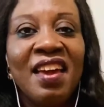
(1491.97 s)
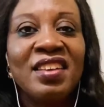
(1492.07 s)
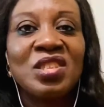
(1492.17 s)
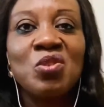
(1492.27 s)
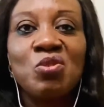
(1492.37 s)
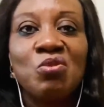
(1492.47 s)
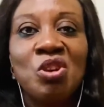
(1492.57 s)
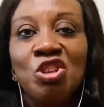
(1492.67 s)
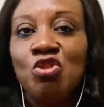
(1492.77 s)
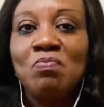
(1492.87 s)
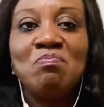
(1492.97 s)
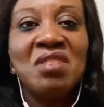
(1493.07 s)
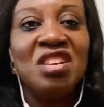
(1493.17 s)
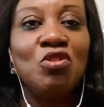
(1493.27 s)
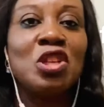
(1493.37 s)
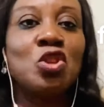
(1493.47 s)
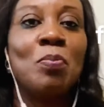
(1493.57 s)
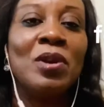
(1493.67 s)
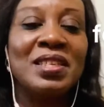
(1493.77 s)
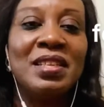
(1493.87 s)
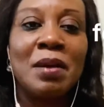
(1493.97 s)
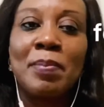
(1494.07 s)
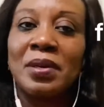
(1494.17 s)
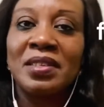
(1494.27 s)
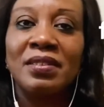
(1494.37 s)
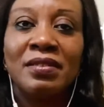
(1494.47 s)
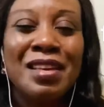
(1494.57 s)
so you mean you are supporting that person.